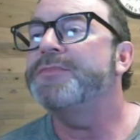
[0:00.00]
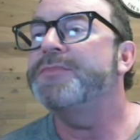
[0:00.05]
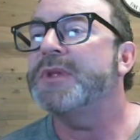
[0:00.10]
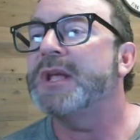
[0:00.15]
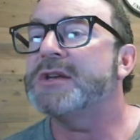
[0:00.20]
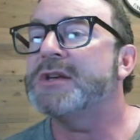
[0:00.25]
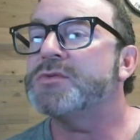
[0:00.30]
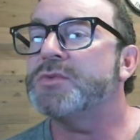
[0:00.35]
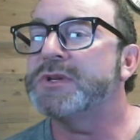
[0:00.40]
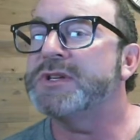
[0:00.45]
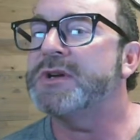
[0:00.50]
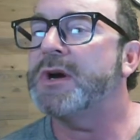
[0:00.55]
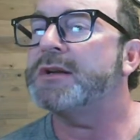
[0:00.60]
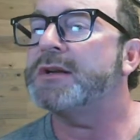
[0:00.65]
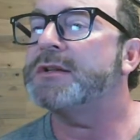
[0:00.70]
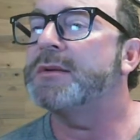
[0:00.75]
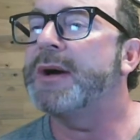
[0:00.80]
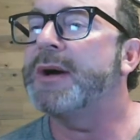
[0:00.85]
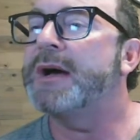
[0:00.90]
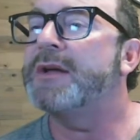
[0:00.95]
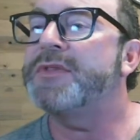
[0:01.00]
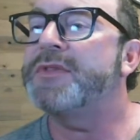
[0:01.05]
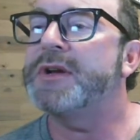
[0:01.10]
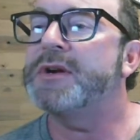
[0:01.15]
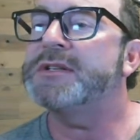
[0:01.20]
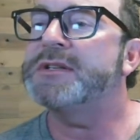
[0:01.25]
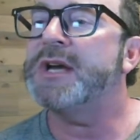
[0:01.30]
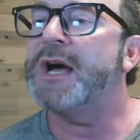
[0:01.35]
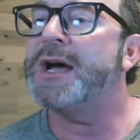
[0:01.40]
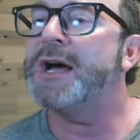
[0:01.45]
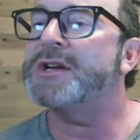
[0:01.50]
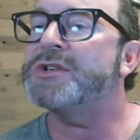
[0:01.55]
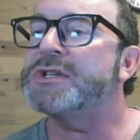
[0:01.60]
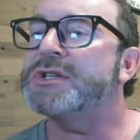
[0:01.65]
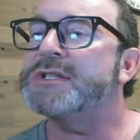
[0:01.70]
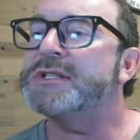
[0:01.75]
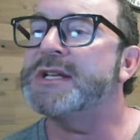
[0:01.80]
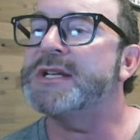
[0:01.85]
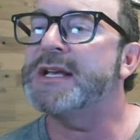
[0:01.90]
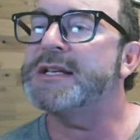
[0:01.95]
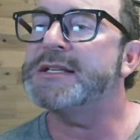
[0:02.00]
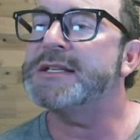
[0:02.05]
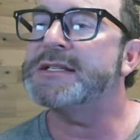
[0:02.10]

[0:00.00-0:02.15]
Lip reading: As we talked about there. Tasha says,